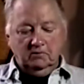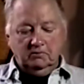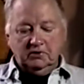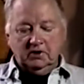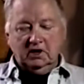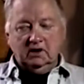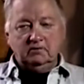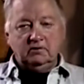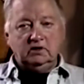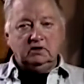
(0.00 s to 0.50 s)

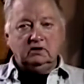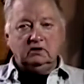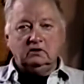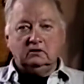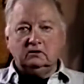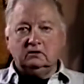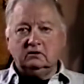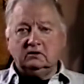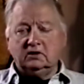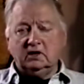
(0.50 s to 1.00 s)
But I
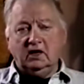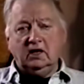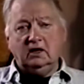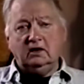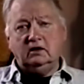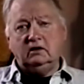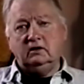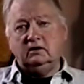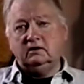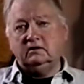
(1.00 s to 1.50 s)
mean,
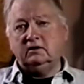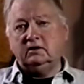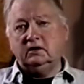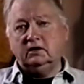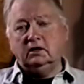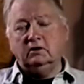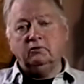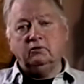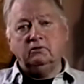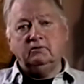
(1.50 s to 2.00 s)
God,
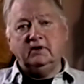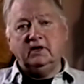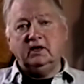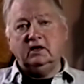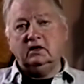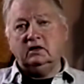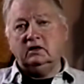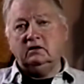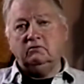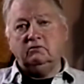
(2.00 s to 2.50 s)
terrible
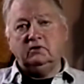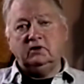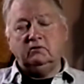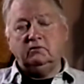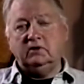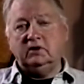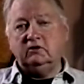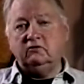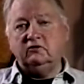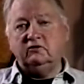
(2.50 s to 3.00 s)
man
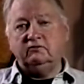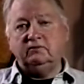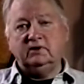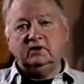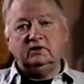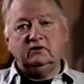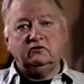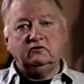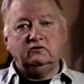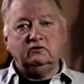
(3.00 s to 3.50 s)
in many
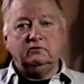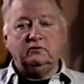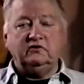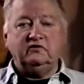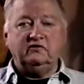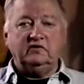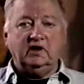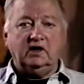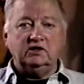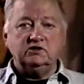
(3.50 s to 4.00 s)
respects. He was a
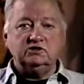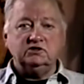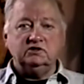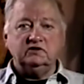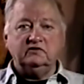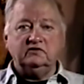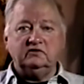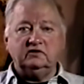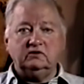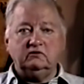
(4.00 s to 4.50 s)

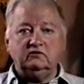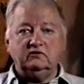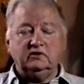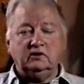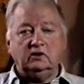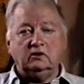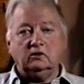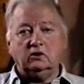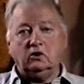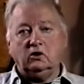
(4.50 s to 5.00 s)
misogynist. He was an
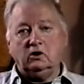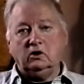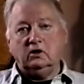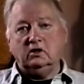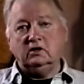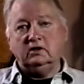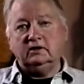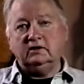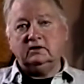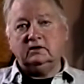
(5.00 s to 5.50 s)

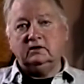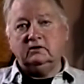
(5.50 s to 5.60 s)
alcoholic.